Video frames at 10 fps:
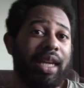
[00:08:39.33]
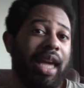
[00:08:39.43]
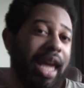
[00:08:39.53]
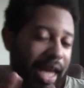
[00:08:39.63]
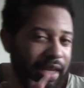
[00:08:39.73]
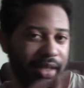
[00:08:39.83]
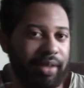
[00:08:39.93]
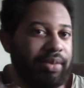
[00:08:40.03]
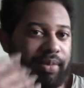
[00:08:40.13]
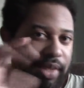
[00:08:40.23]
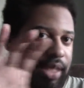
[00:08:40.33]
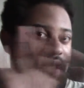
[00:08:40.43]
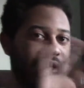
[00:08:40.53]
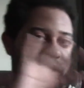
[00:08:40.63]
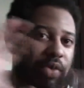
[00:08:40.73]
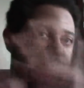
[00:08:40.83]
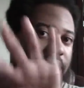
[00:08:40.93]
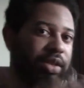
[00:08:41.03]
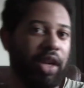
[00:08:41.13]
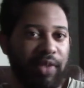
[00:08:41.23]
and since these two
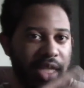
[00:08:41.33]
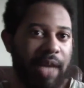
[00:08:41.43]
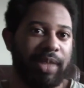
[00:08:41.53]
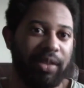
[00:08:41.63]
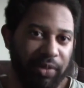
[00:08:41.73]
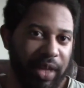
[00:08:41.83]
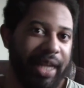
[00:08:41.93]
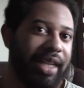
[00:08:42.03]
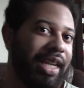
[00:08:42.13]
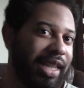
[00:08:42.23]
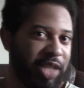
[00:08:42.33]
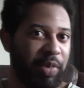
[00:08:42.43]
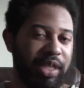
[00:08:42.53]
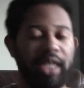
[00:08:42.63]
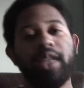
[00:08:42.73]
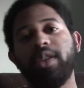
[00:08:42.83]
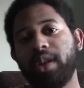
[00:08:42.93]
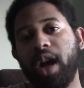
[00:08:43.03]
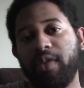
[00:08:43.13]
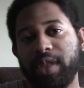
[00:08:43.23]
things are oftentimes conflated, in this particular
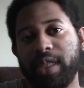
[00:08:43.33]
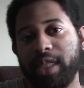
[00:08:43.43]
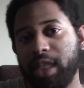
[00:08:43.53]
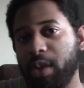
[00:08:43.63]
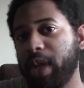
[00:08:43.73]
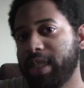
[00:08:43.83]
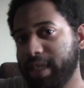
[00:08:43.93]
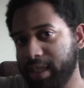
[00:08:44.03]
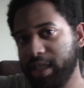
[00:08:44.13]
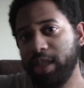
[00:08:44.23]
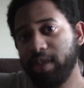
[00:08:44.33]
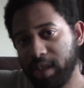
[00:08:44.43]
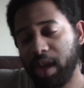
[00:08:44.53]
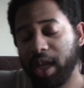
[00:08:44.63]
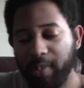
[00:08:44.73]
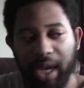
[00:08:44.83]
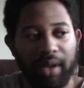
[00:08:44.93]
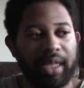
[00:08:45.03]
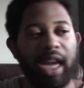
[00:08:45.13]
conversation I'm about to continue to talk about,